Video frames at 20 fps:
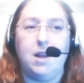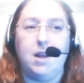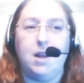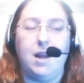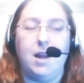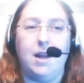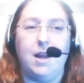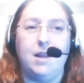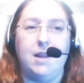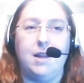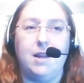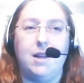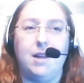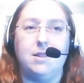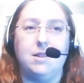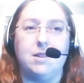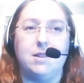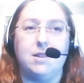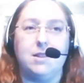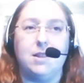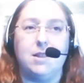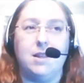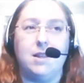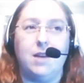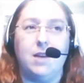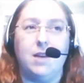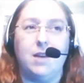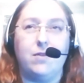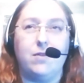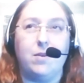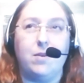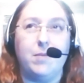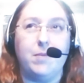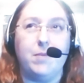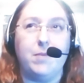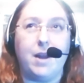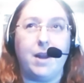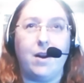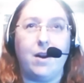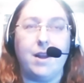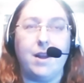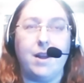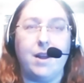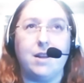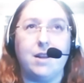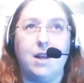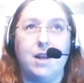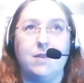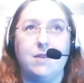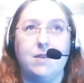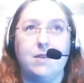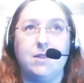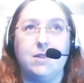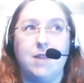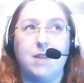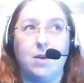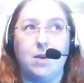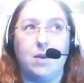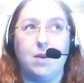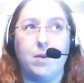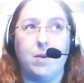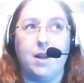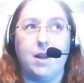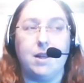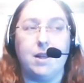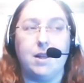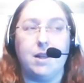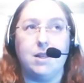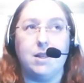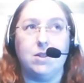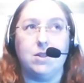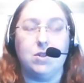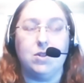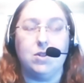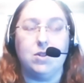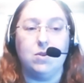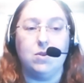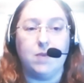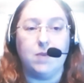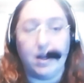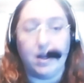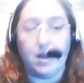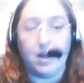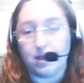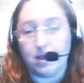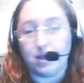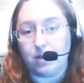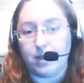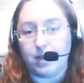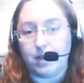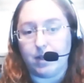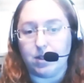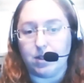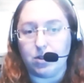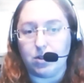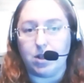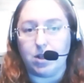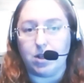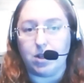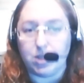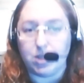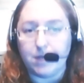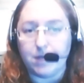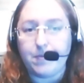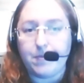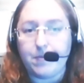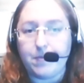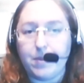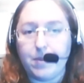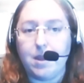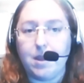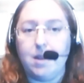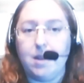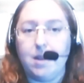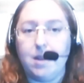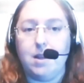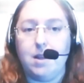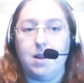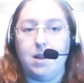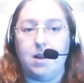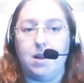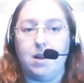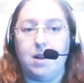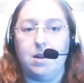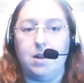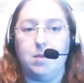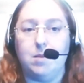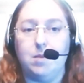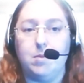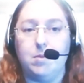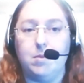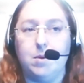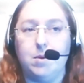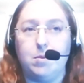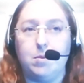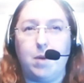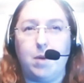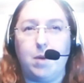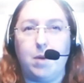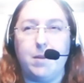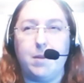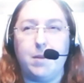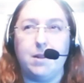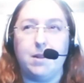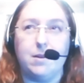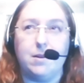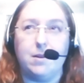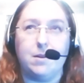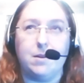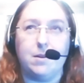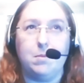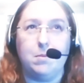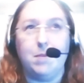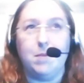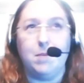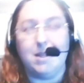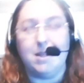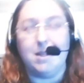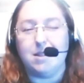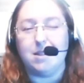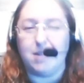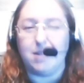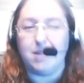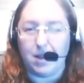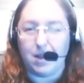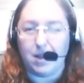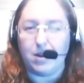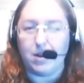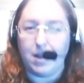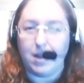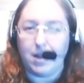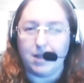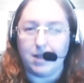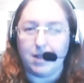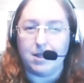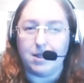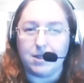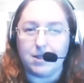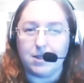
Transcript: And then from there, I had kind of segued into Celtic Reconstruction, probably the mid to later 90s.